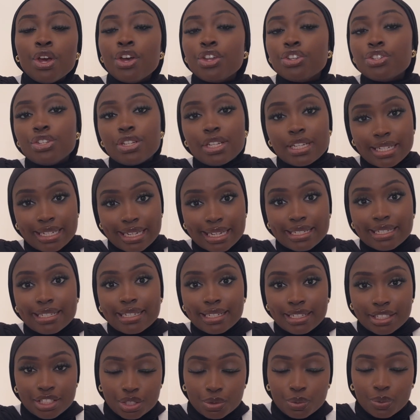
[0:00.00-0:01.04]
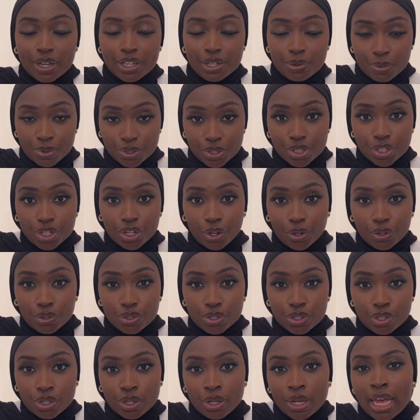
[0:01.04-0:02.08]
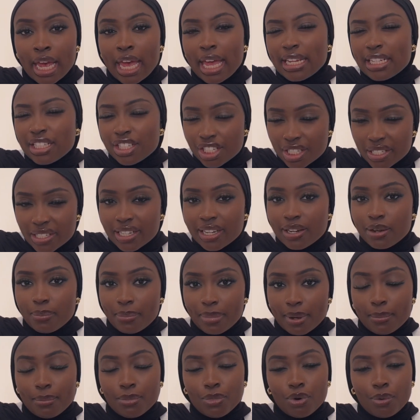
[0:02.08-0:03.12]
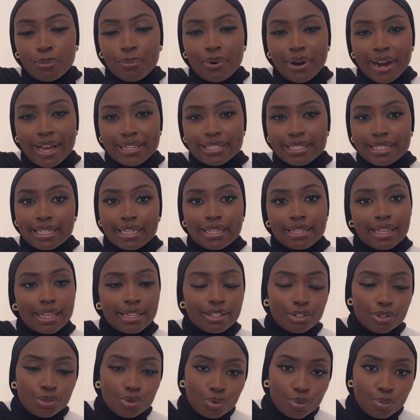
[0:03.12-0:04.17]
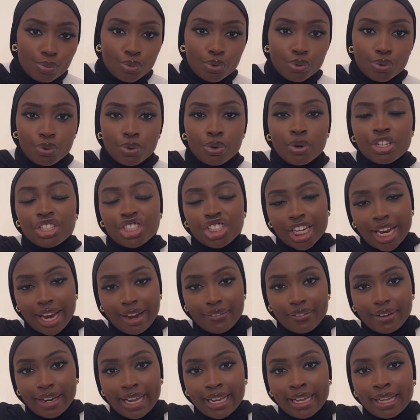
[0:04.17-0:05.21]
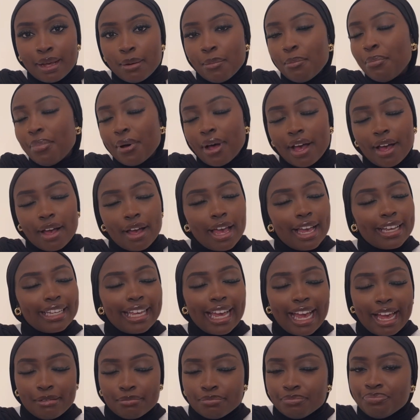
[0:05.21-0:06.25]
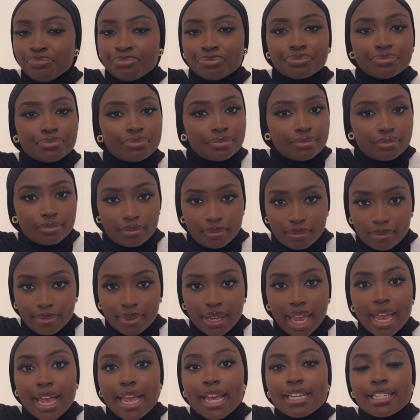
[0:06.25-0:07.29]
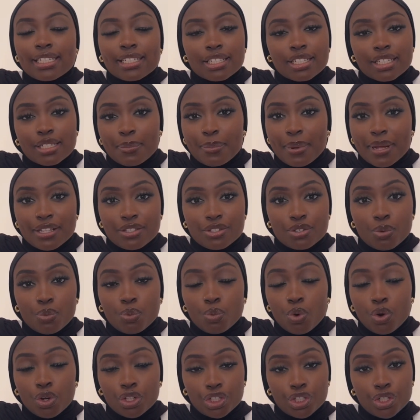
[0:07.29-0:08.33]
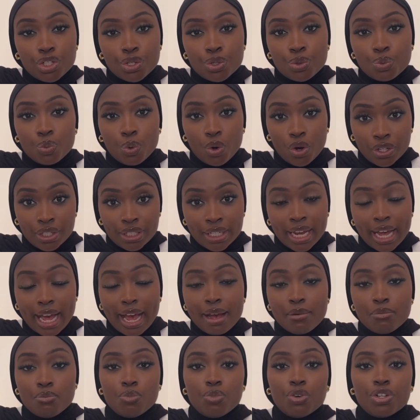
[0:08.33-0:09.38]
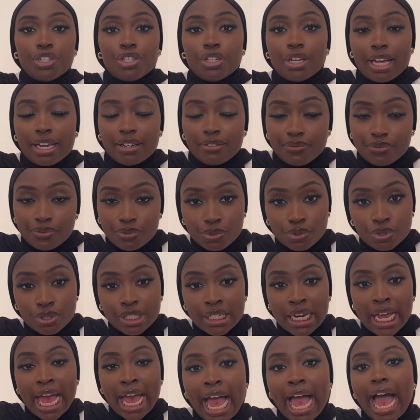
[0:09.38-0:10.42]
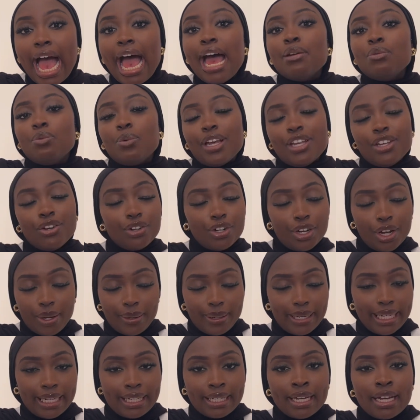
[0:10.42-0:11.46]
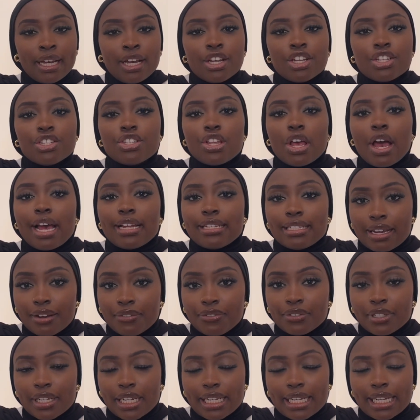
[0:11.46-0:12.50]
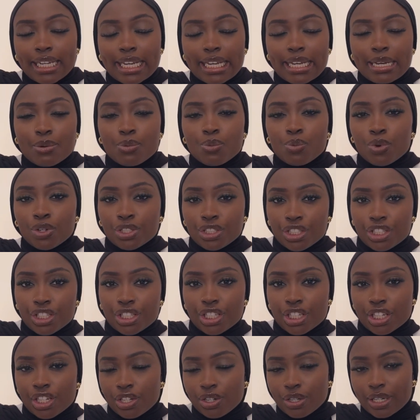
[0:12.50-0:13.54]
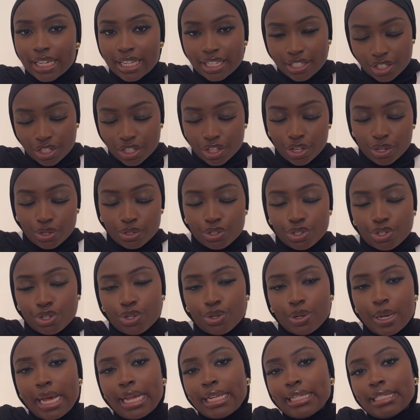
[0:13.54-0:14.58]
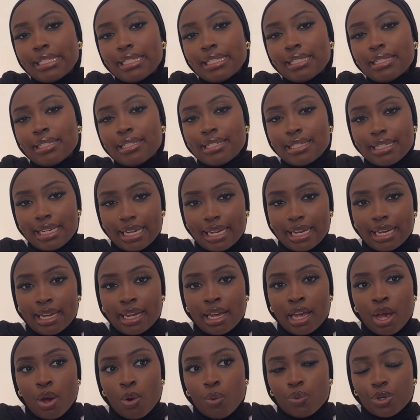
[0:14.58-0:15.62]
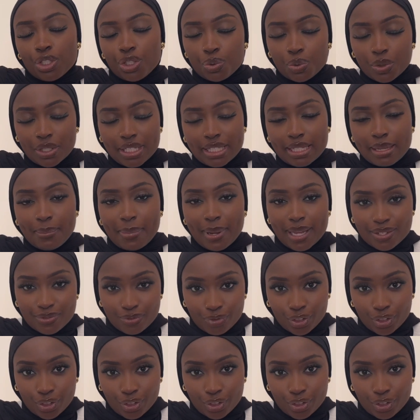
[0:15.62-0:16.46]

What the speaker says: to the destination where you want to go to. Just a little bit more pricey than the normal sharing, but again, it just depends on what you want and what you can afford and where you're going. So I definitely want you to look into those two and see which one's the best for